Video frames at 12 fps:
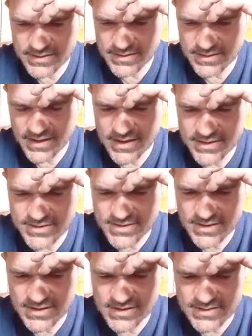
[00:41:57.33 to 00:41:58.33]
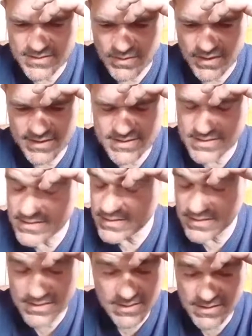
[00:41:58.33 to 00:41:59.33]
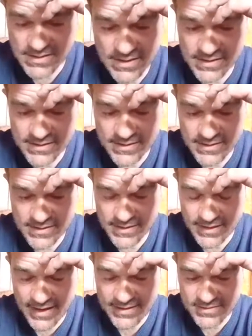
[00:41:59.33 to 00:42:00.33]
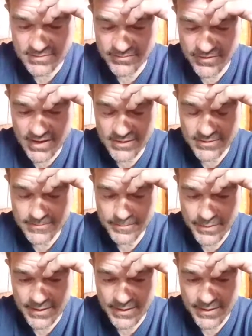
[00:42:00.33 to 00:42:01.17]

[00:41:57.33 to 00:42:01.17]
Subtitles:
energy is right, and it adds some value.